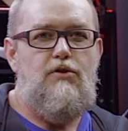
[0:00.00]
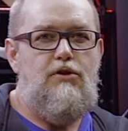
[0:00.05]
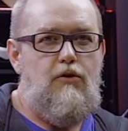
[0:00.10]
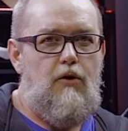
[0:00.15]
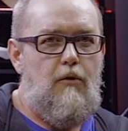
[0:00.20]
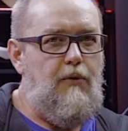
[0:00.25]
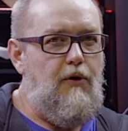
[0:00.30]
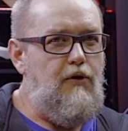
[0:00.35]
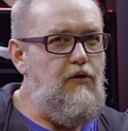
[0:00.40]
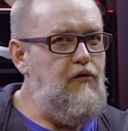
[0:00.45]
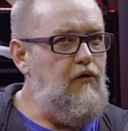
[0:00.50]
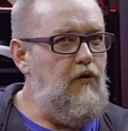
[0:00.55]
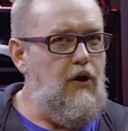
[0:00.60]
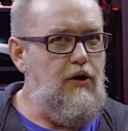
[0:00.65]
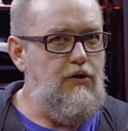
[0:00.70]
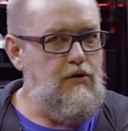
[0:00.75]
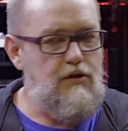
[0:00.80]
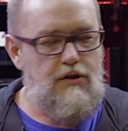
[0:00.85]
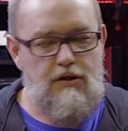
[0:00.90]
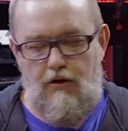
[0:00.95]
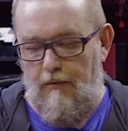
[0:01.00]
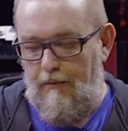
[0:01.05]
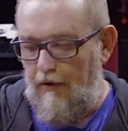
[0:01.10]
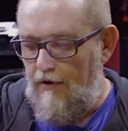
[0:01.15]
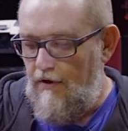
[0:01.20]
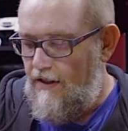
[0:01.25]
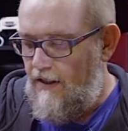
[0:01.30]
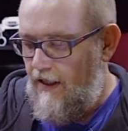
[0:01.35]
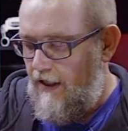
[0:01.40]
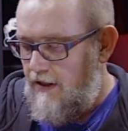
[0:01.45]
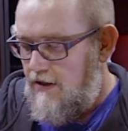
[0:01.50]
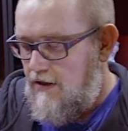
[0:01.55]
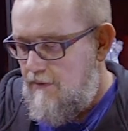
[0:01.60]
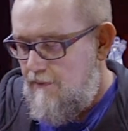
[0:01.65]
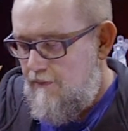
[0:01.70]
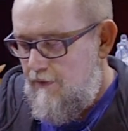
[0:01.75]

0.4 to 0.6,